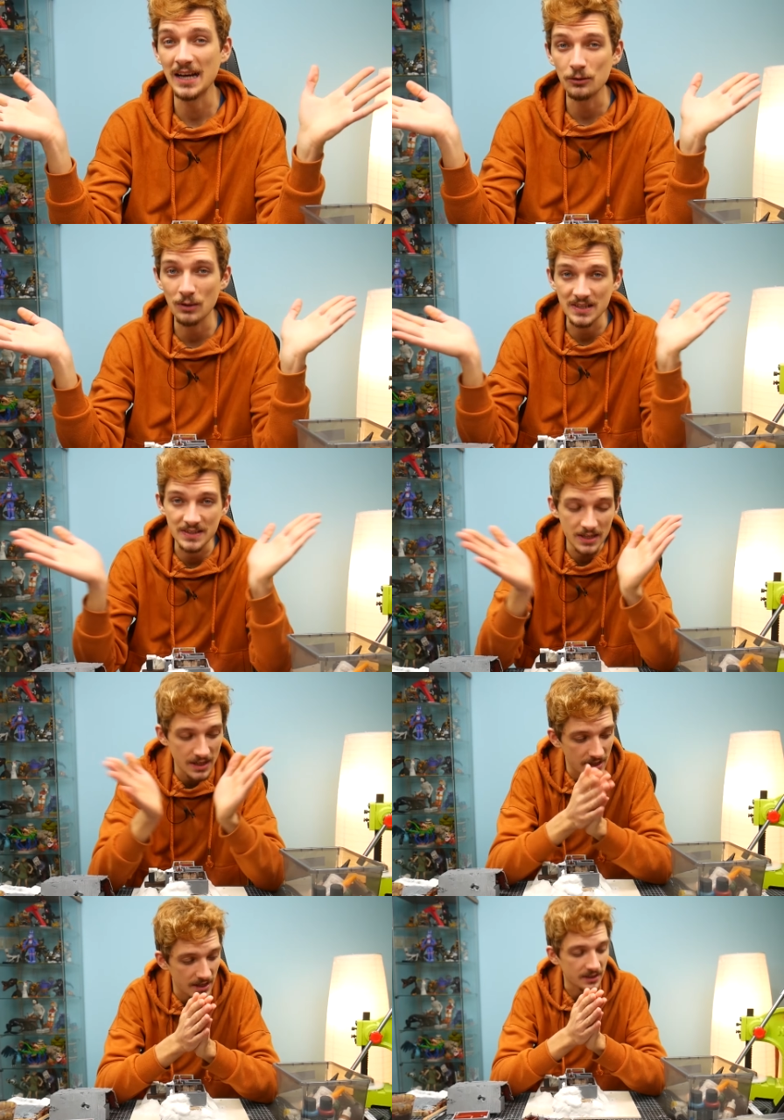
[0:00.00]
that was
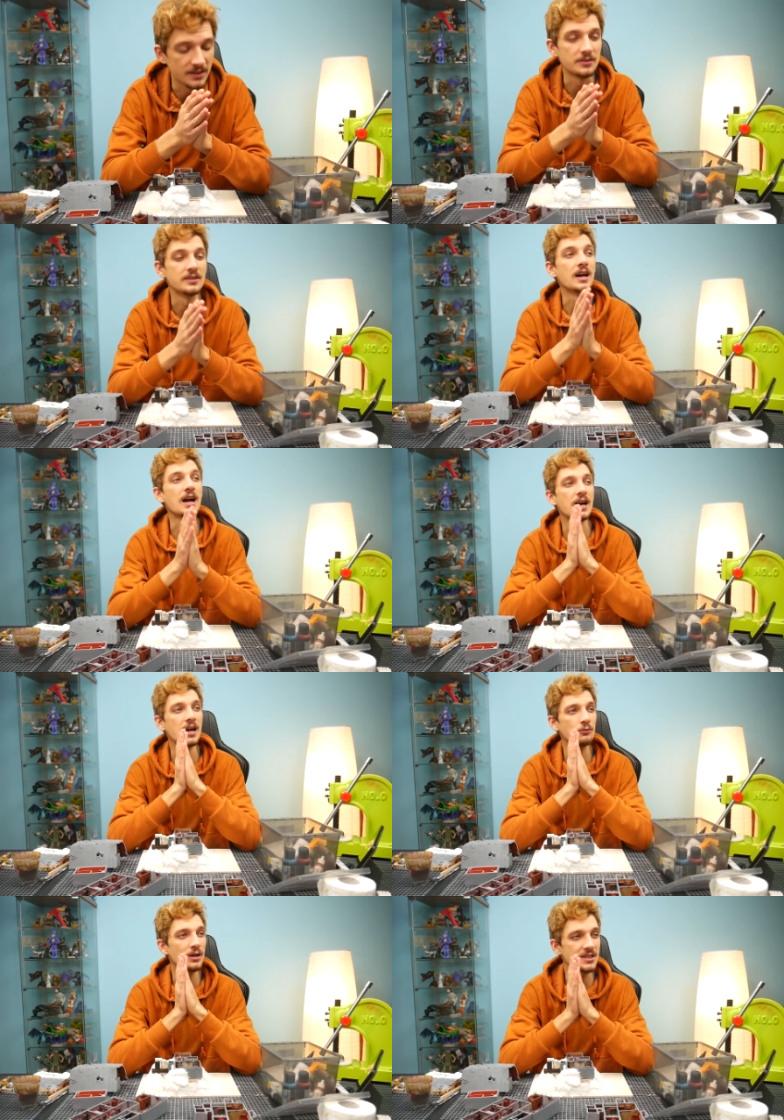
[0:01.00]
it.
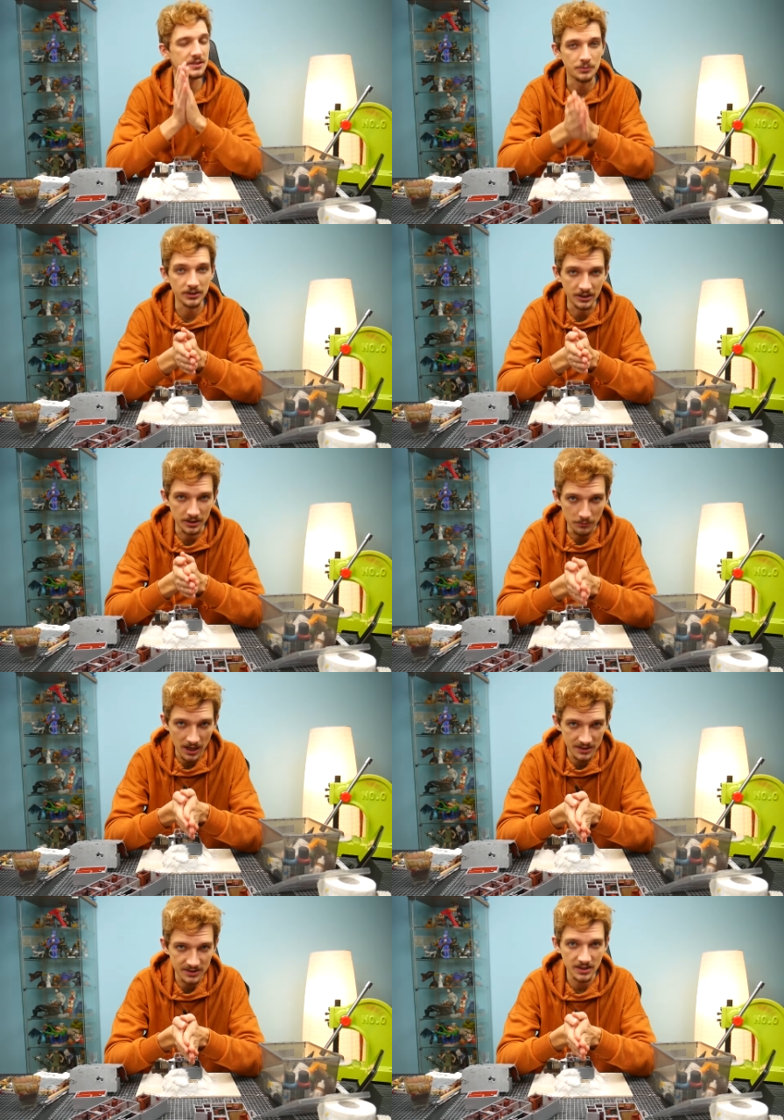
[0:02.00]
I was speaking
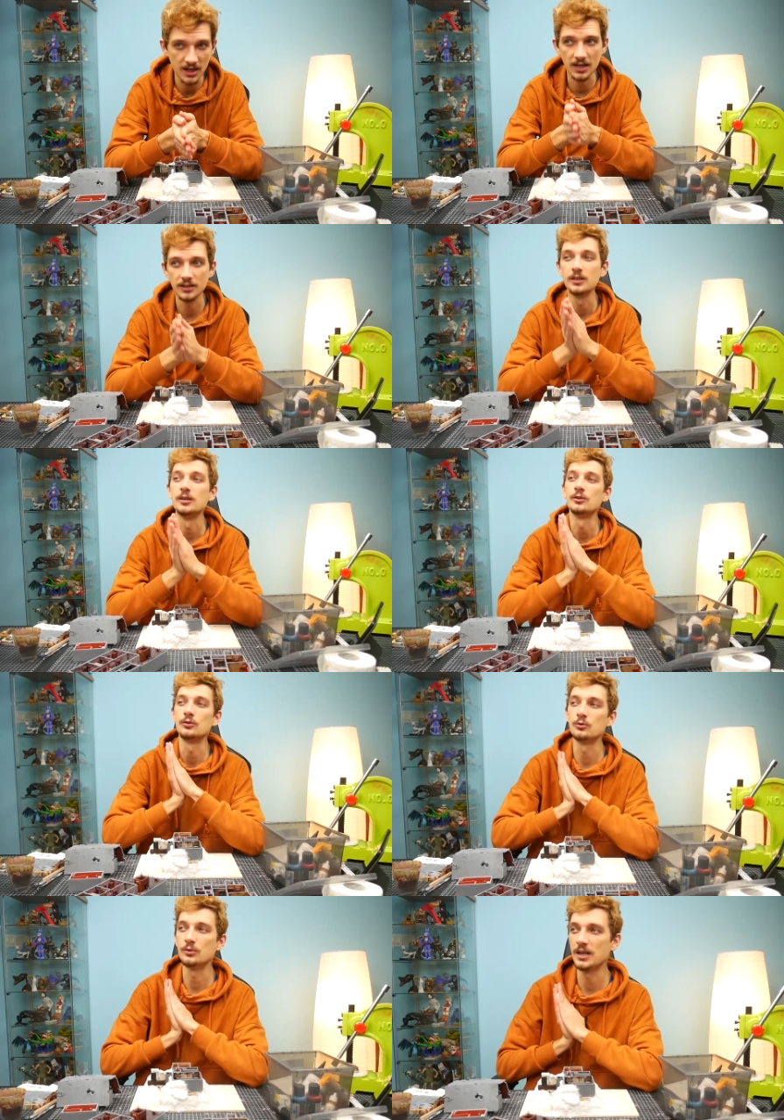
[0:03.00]
Martian
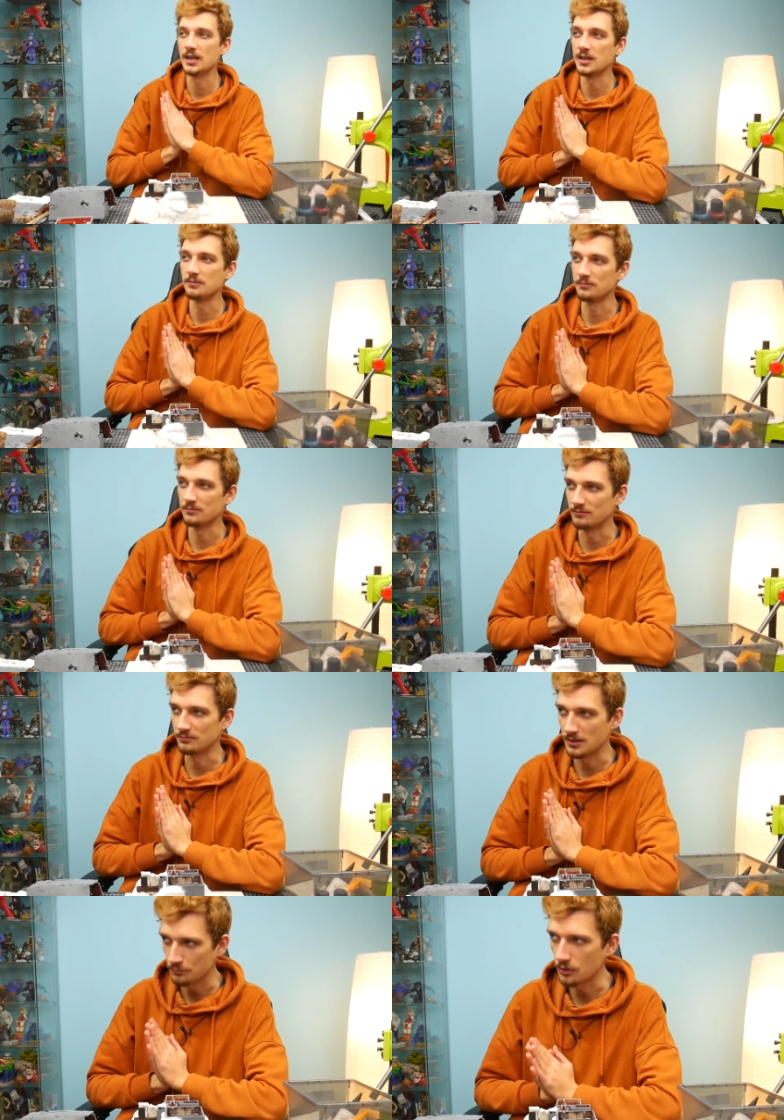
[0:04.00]
to the,
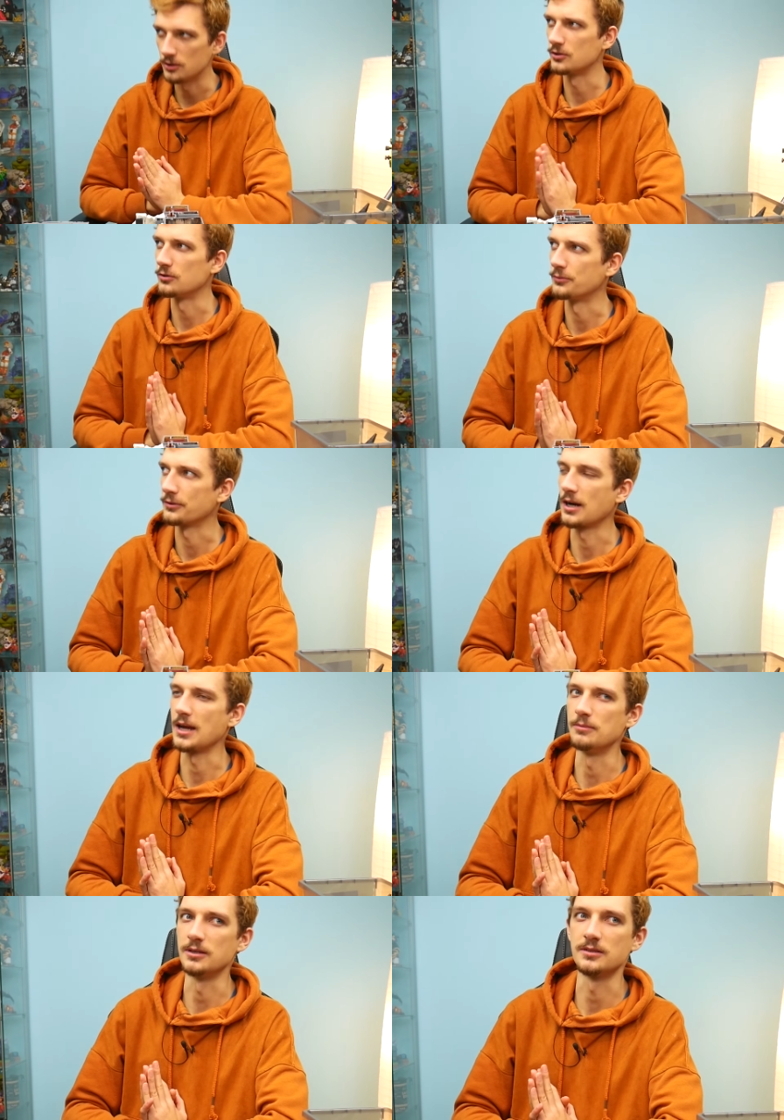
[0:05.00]
my Polish
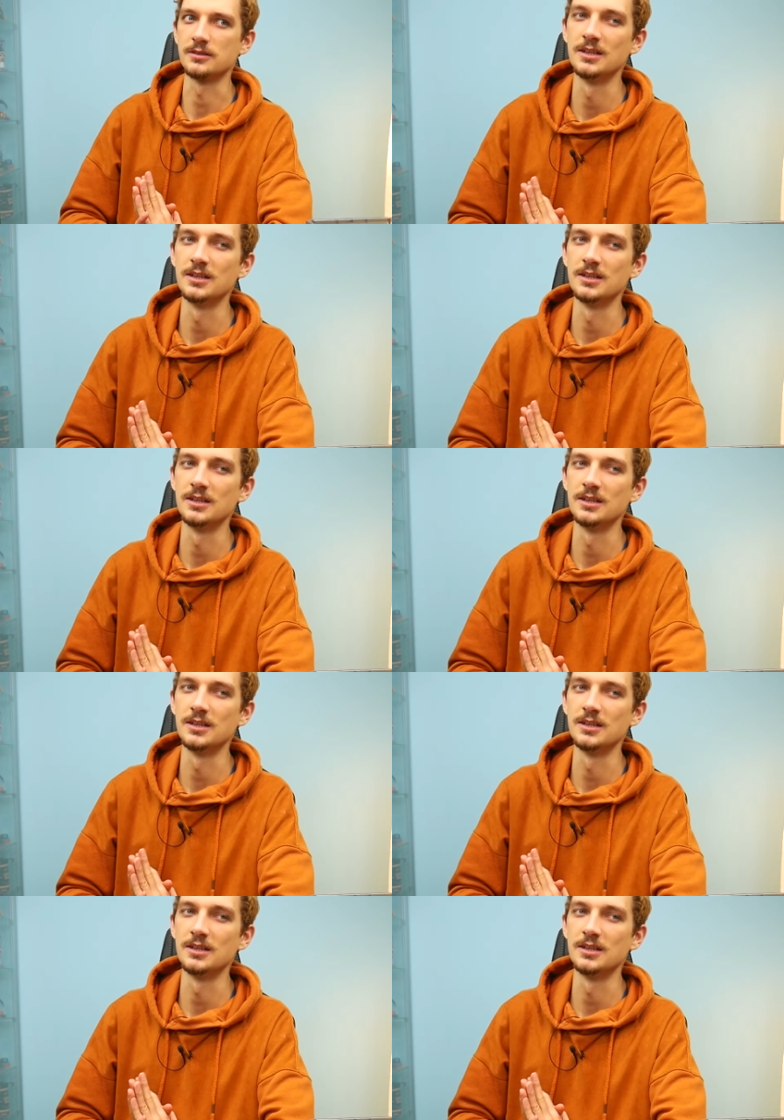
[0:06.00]
subscribers.